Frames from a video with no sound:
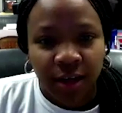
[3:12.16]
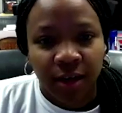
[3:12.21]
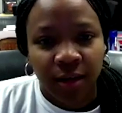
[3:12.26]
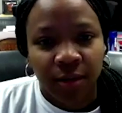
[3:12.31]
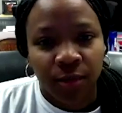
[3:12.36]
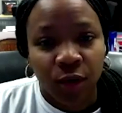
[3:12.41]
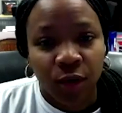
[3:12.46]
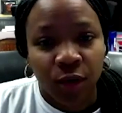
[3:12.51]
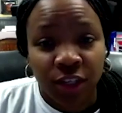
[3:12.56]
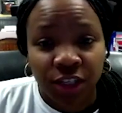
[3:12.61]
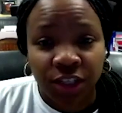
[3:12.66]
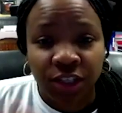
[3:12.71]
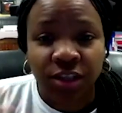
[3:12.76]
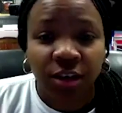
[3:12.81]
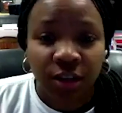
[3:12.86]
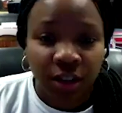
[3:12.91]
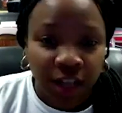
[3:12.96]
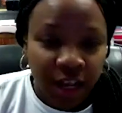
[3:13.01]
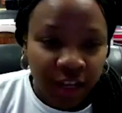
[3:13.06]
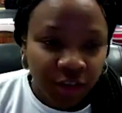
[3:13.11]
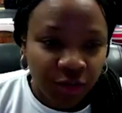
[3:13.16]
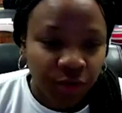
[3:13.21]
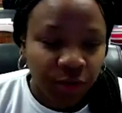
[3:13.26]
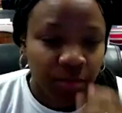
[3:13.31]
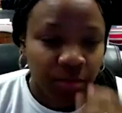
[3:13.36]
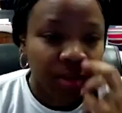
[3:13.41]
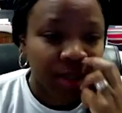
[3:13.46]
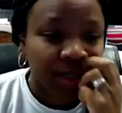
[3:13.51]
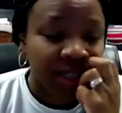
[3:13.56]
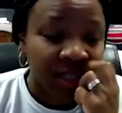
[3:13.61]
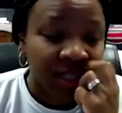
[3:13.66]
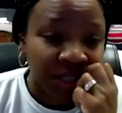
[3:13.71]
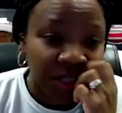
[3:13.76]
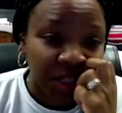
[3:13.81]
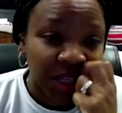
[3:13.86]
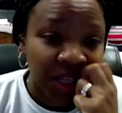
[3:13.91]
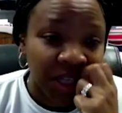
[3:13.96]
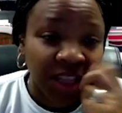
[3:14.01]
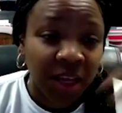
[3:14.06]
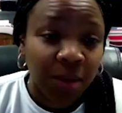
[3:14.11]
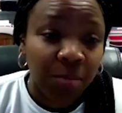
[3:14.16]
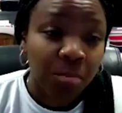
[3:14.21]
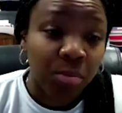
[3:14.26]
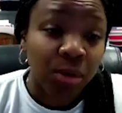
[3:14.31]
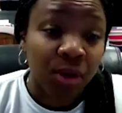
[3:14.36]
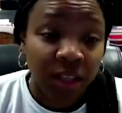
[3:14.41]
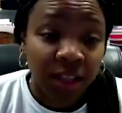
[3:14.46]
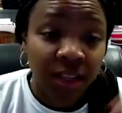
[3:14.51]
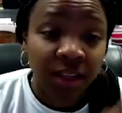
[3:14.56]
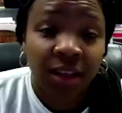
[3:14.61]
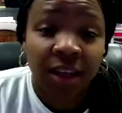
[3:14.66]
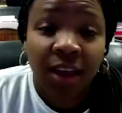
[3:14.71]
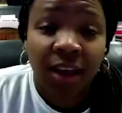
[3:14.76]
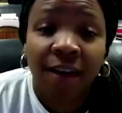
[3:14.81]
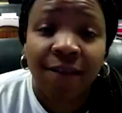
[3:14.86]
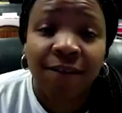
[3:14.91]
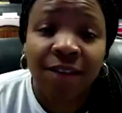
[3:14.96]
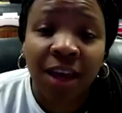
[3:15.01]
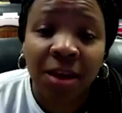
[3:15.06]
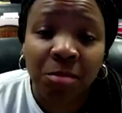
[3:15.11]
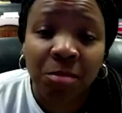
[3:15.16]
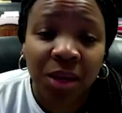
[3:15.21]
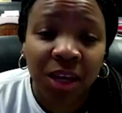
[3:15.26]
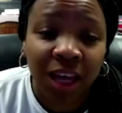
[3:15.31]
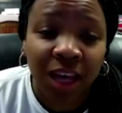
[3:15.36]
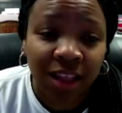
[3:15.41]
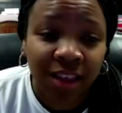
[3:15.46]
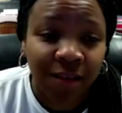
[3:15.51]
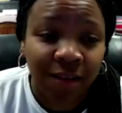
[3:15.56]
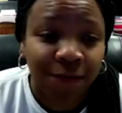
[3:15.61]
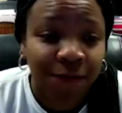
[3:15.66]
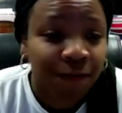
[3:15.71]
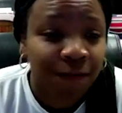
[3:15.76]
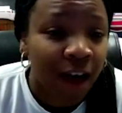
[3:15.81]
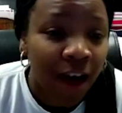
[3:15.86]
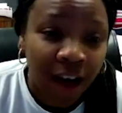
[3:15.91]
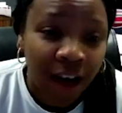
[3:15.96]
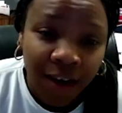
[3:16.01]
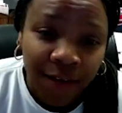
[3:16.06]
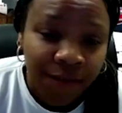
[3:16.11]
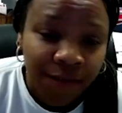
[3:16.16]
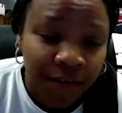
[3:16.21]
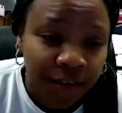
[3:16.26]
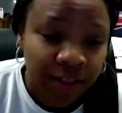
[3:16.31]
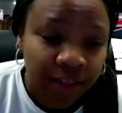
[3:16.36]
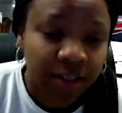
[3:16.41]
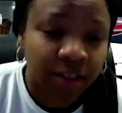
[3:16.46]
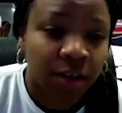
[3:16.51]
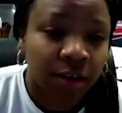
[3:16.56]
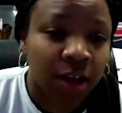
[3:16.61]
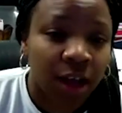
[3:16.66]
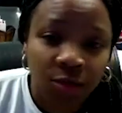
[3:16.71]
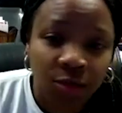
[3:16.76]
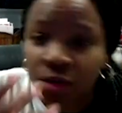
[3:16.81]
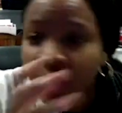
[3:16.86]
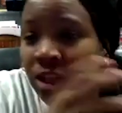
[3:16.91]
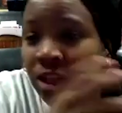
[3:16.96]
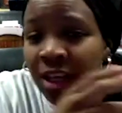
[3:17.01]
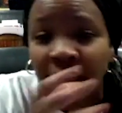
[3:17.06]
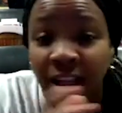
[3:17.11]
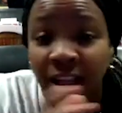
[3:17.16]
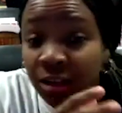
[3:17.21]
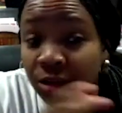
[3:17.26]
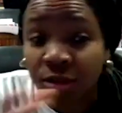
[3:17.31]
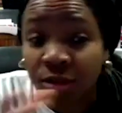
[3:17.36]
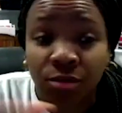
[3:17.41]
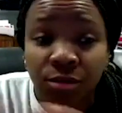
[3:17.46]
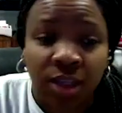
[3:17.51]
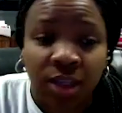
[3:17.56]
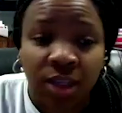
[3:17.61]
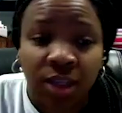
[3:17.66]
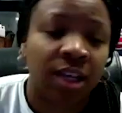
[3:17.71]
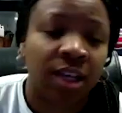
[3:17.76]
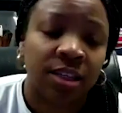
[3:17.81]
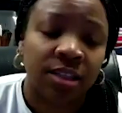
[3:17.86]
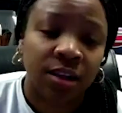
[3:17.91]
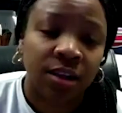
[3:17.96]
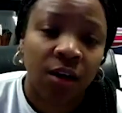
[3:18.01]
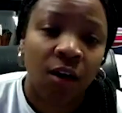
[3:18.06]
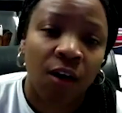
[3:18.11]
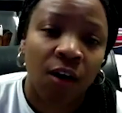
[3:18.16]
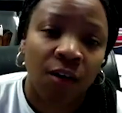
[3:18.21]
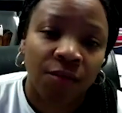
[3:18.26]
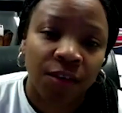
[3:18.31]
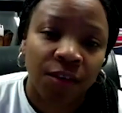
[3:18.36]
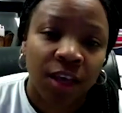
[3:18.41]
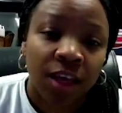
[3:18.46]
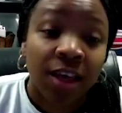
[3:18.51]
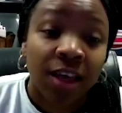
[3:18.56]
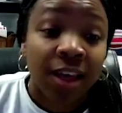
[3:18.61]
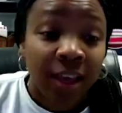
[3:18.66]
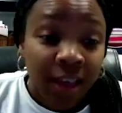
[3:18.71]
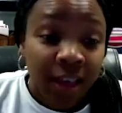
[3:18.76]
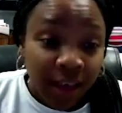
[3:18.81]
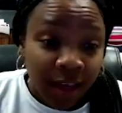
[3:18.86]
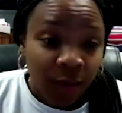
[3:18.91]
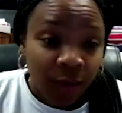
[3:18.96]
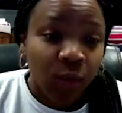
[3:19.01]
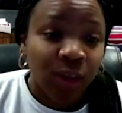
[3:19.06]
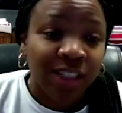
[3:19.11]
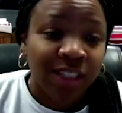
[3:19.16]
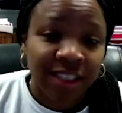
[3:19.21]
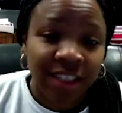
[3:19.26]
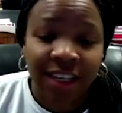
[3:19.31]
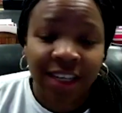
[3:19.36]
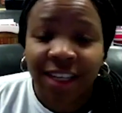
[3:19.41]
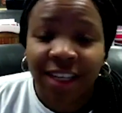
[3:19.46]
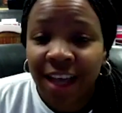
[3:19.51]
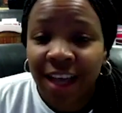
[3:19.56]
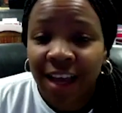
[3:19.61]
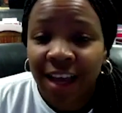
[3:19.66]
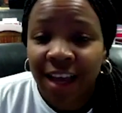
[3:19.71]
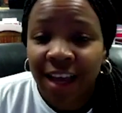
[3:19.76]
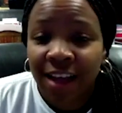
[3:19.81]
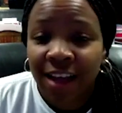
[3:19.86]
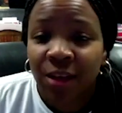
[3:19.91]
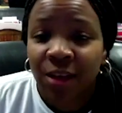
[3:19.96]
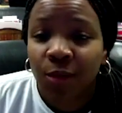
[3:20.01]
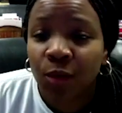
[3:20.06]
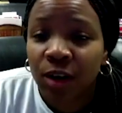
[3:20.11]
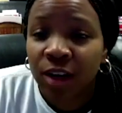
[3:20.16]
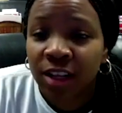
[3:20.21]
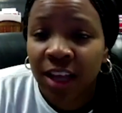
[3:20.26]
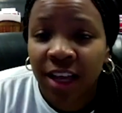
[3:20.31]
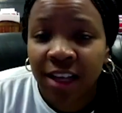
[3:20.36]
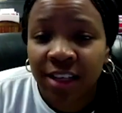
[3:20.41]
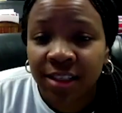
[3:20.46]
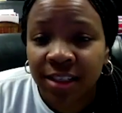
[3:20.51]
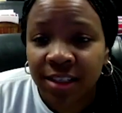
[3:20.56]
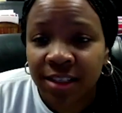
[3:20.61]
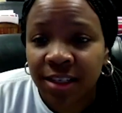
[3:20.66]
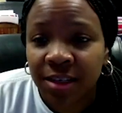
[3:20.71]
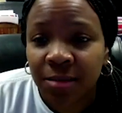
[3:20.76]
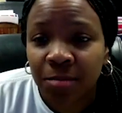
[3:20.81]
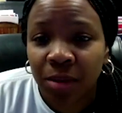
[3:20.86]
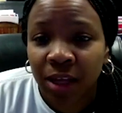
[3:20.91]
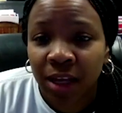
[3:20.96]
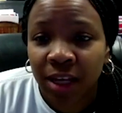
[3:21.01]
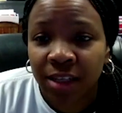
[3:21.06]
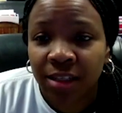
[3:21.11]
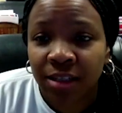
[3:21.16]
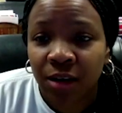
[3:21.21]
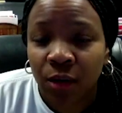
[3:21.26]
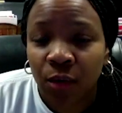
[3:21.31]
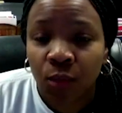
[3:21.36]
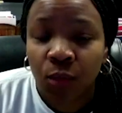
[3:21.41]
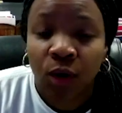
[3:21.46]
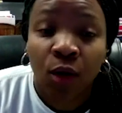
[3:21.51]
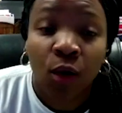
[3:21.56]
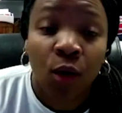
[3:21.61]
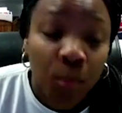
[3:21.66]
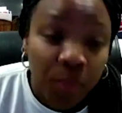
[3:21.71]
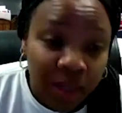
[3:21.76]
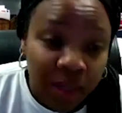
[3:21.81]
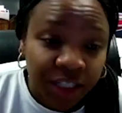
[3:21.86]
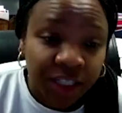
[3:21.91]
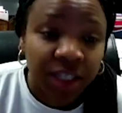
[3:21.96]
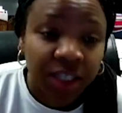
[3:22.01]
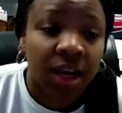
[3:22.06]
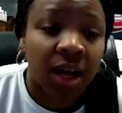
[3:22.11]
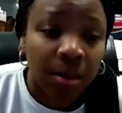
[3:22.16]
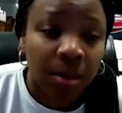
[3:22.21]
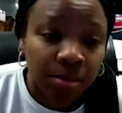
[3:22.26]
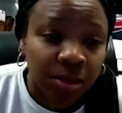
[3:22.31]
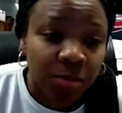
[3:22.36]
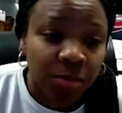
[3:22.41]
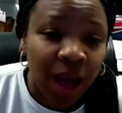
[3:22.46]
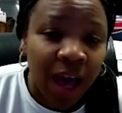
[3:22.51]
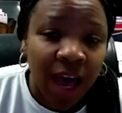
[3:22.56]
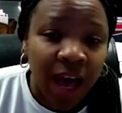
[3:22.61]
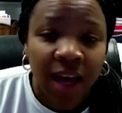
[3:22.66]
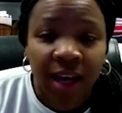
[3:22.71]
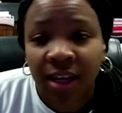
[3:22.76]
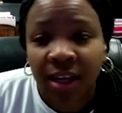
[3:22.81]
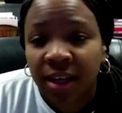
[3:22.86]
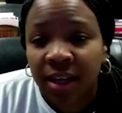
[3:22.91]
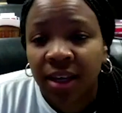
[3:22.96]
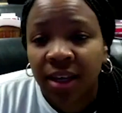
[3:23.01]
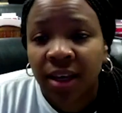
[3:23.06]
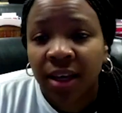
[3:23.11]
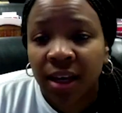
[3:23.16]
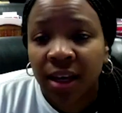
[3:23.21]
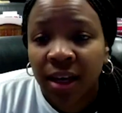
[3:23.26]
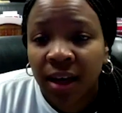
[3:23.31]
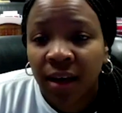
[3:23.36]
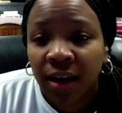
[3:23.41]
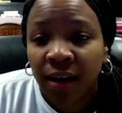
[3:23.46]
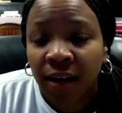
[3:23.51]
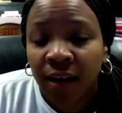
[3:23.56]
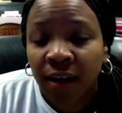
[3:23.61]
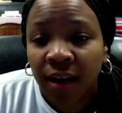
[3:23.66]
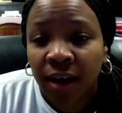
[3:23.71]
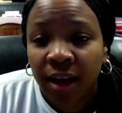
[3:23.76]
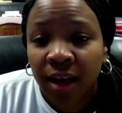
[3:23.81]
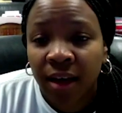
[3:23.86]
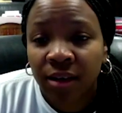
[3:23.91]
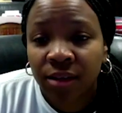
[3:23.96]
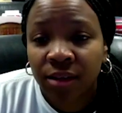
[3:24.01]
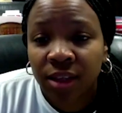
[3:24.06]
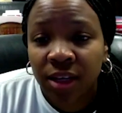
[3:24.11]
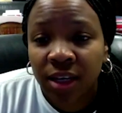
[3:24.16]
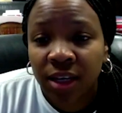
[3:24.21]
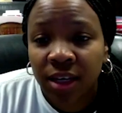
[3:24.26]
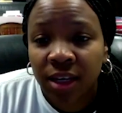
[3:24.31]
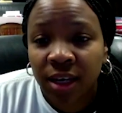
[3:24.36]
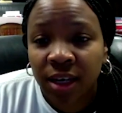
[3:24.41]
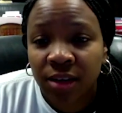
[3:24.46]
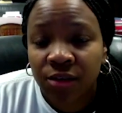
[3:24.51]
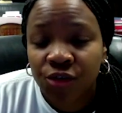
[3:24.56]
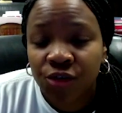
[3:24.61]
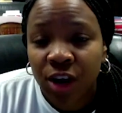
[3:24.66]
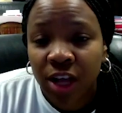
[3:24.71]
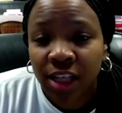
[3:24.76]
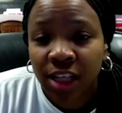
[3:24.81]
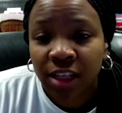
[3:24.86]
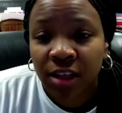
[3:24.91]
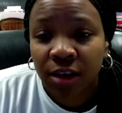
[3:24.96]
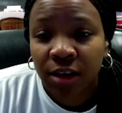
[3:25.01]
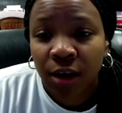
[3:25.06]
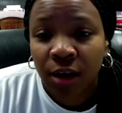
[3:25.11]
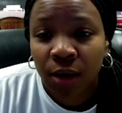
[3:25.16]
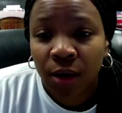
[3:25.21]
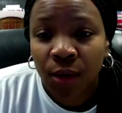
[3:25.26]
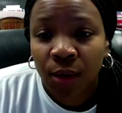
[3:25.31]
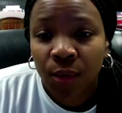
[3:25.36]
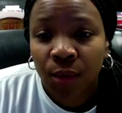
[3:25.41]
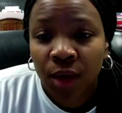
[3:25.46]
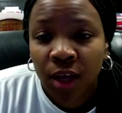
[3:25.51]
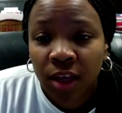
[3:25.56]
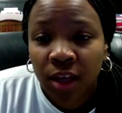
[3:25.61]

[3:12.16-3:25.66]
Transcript: which is her natural position, and then have AP at the five. And so that really kind of threw things off. And we see it now that we're in SEC play. So we're hoping she comes back healthy and ready to go.